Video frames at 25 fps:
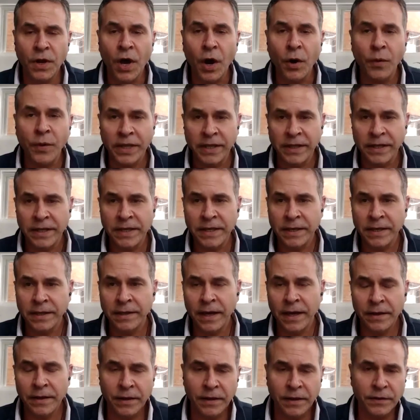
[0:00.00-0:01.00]
knowingly,
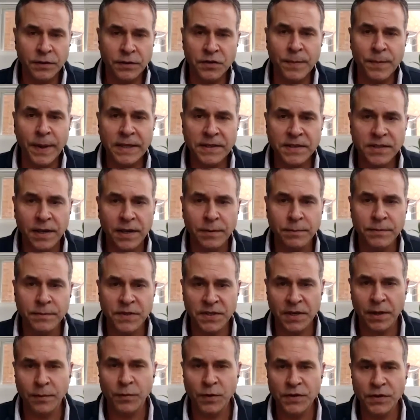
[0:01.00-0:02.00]
and I think there's been some
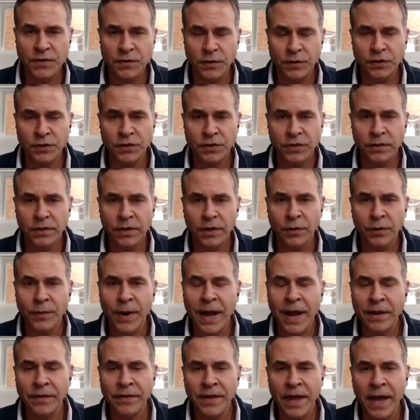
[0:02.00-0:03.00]
some research
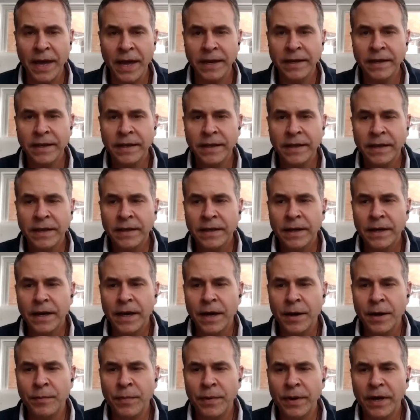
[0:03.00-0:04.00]
around that.
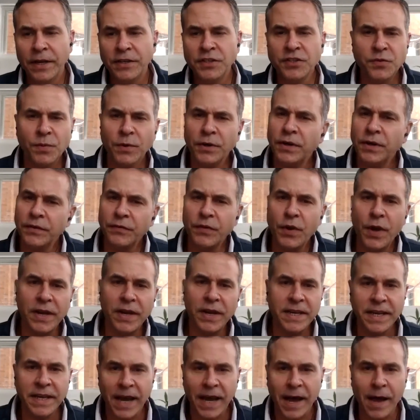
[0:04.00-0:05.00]
Um, I just wondered if you had
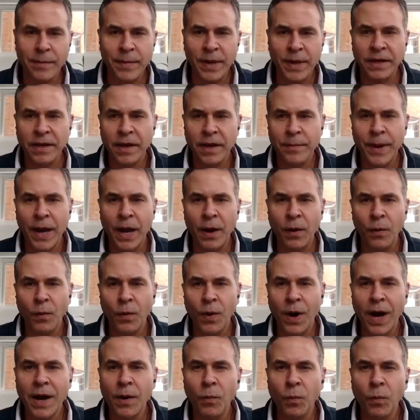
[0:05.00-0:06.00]
any comment about
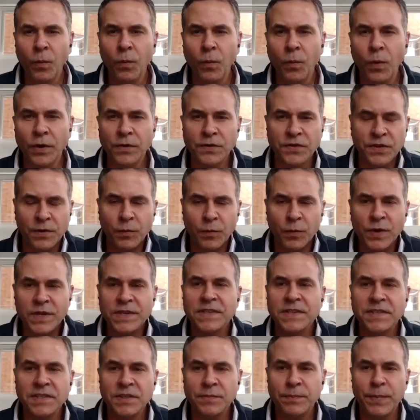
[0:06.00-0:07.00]
what what are some
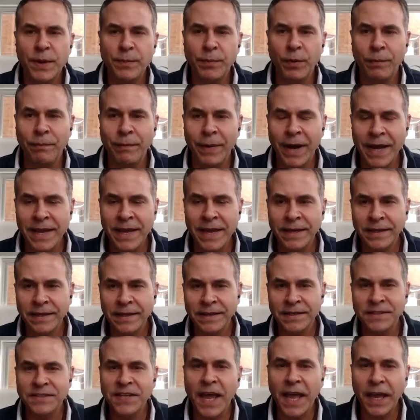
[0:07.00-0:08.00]
reasons people might
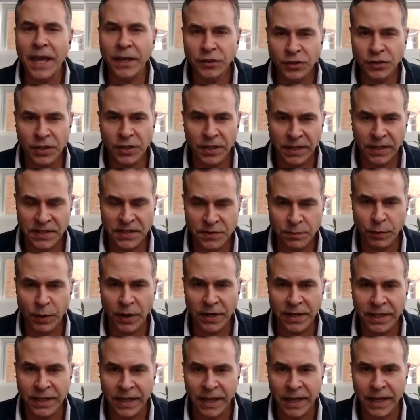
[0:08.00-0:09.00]
intentionally
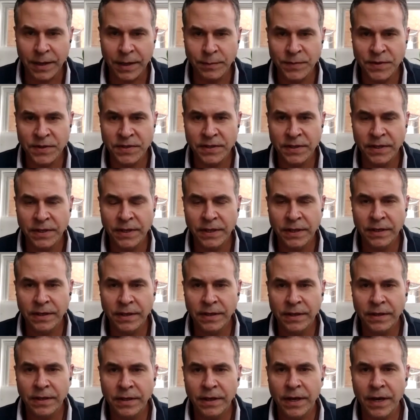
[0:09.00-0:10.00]
spread claims
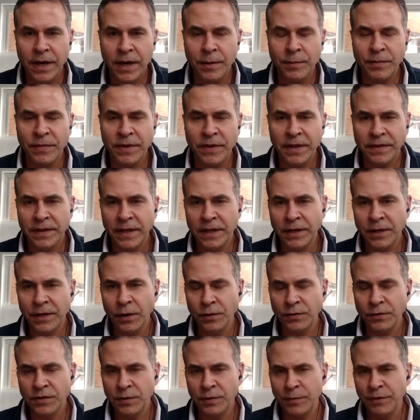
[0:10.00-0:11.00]
um, that they
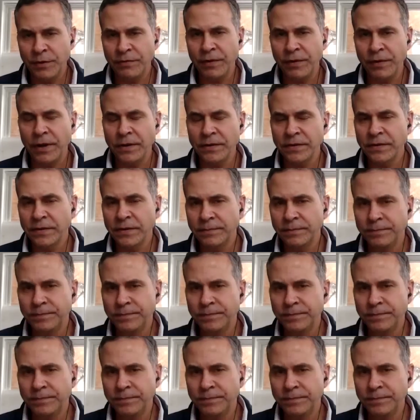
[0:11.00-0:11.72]
know to be false?